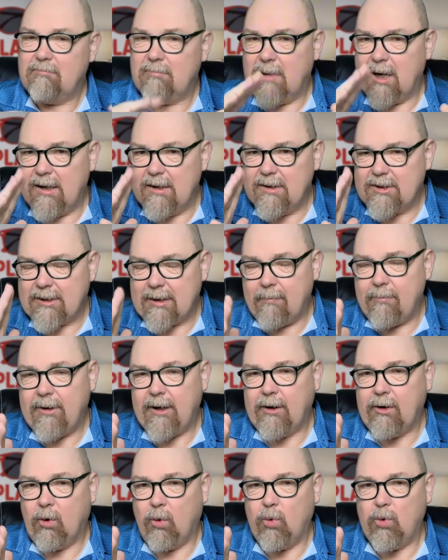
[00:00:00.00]
and
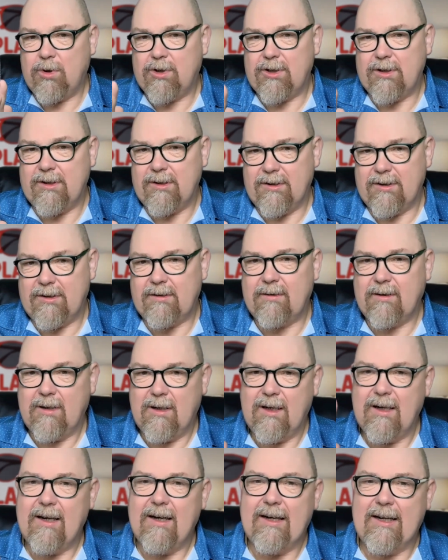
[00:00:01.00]
something alters,
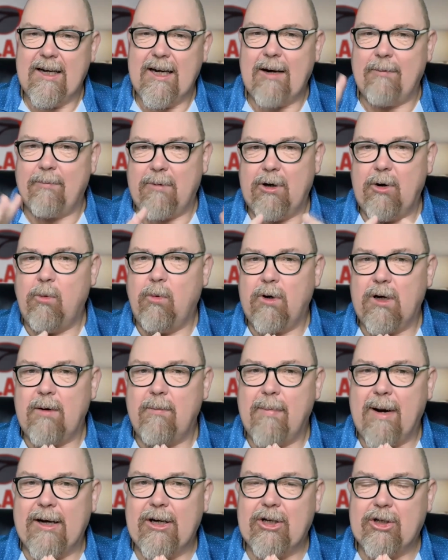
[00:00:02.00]
yeah, you want to
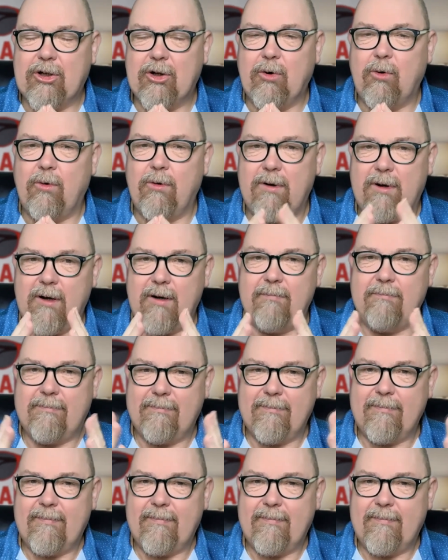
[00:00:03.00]
make sure that